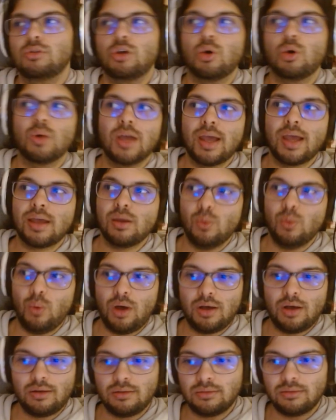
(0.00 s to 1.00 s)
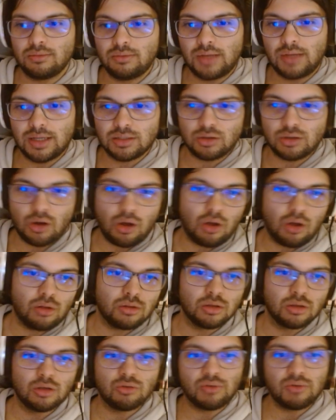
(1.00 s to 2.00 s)
Okay, well, that's
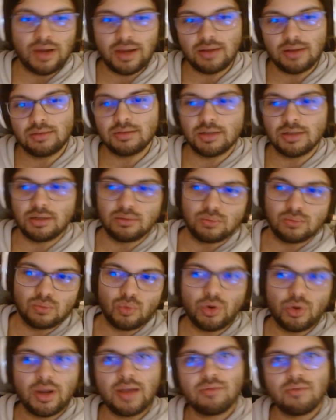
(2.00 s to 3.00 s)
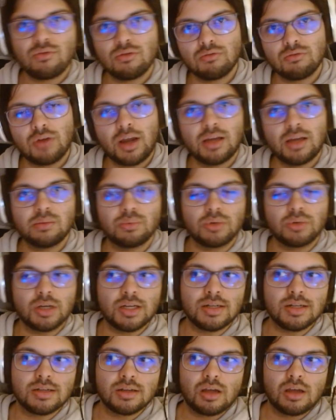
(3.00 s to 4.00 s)
all great and whatever, right?
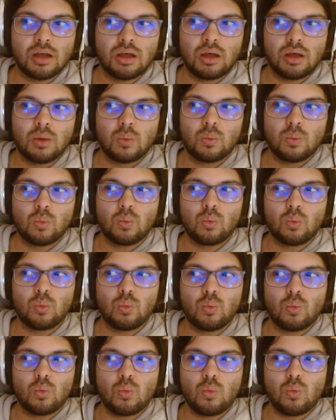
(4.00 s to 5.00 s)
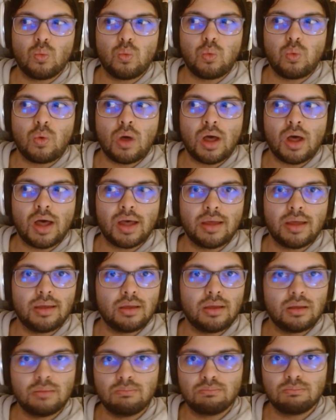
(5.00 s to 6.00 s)
But
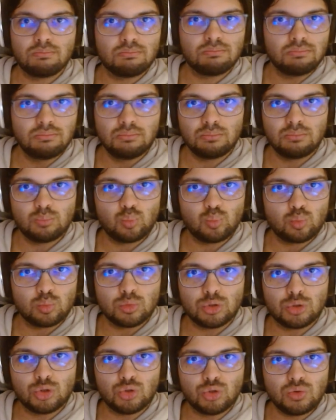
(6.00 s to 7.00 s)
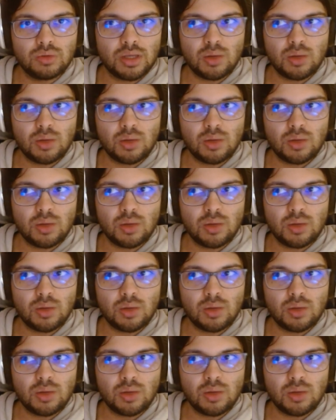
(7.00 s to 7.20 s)
why do they